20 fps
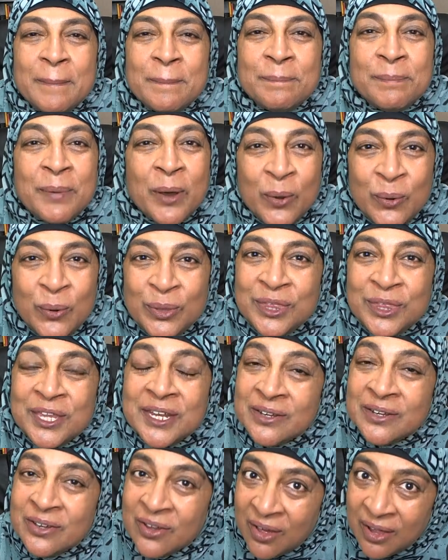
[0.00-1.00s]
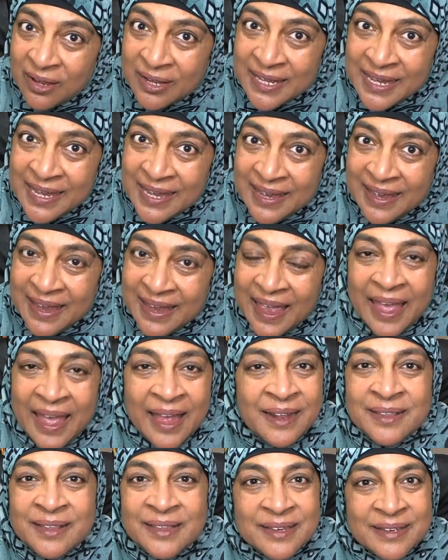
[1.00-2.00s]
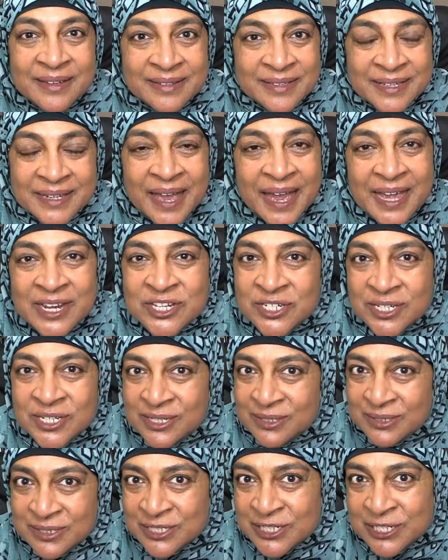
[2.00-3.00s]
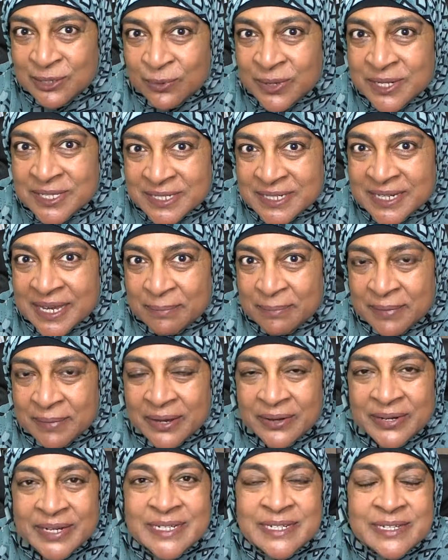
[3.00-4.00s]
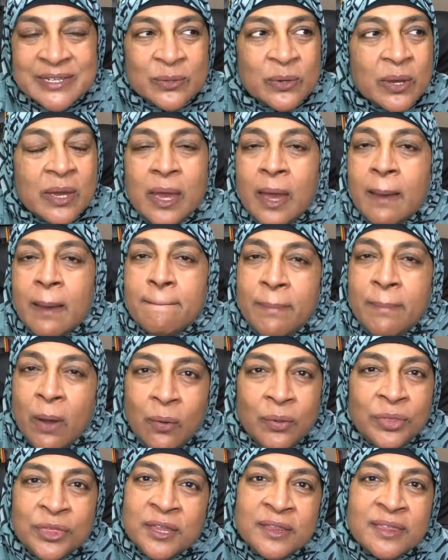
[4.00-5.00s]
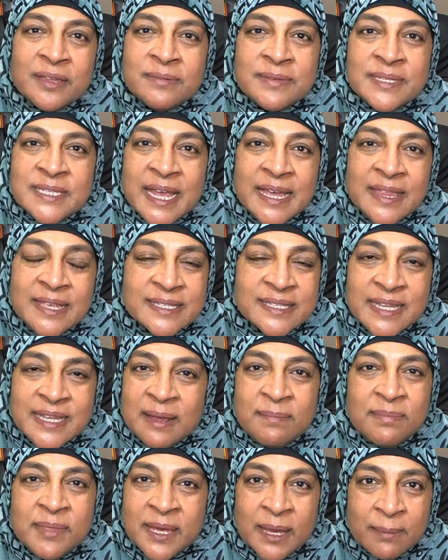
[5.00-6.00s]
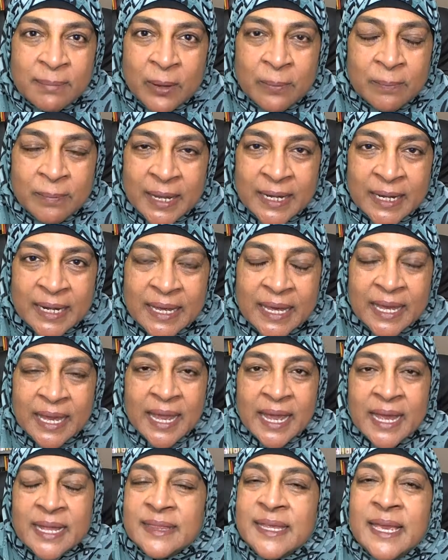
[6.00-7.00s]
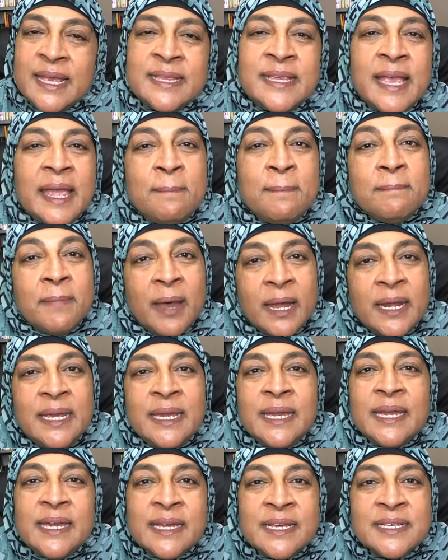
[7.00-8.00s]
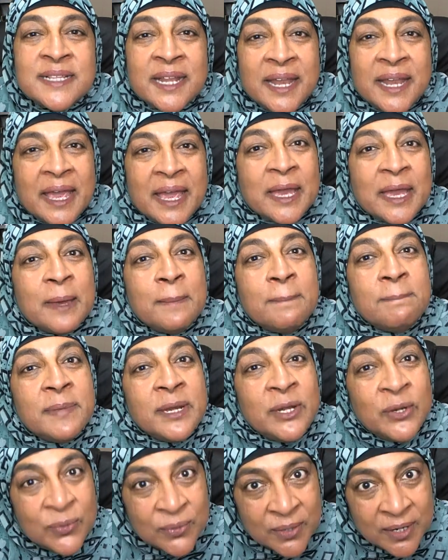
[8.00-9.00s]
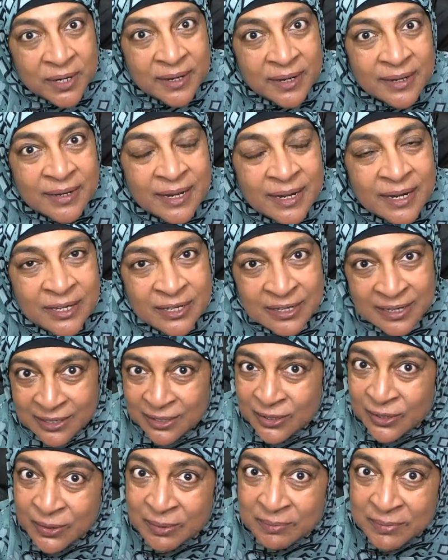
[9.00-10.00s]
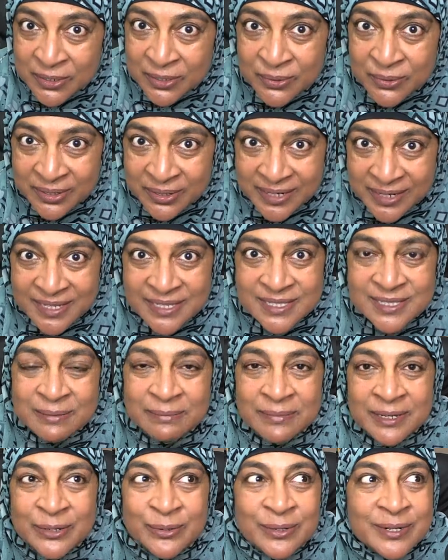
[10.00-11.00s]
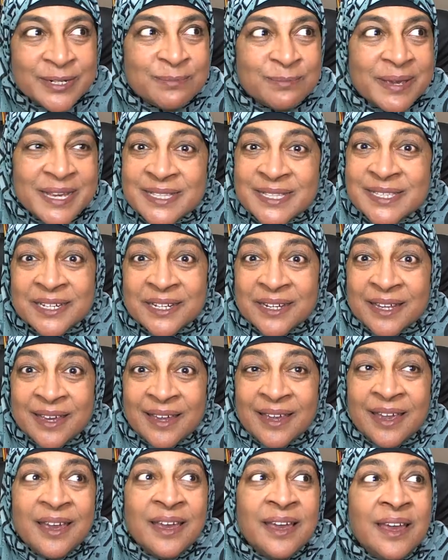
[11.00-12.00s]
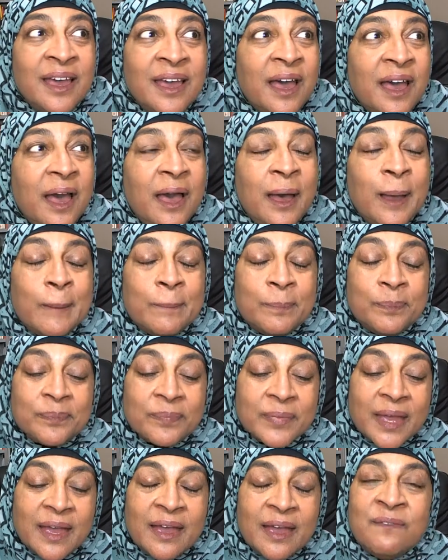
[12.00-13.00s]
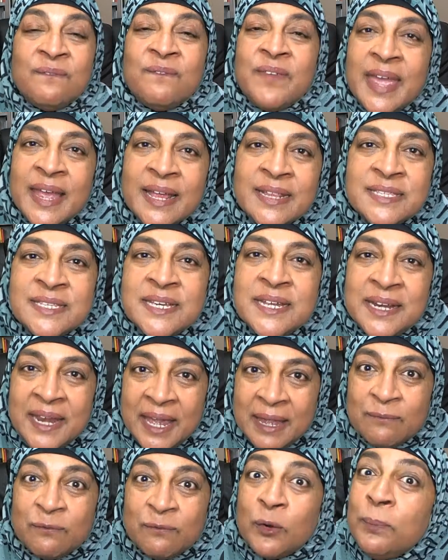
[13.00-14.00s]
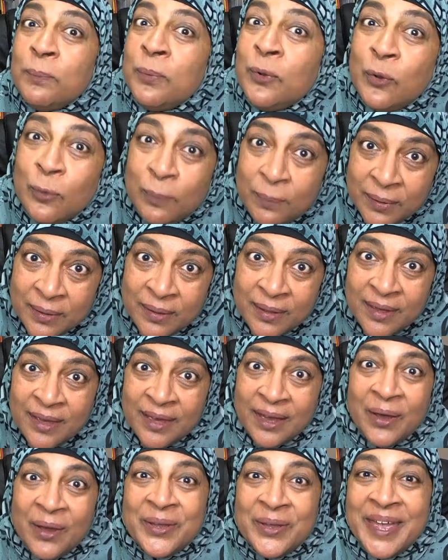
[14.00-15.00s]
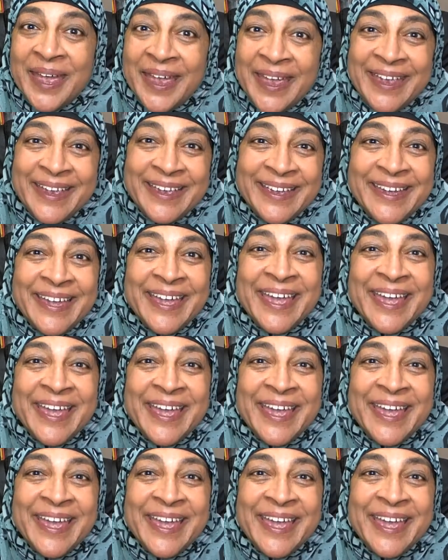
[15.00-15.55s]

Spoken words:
both Dolly and the guy she wants to get married to, both of them say the same thing about money. They say money is like manure. Now, you know what manure is? Manure is basically a fancy name for poop. Okay,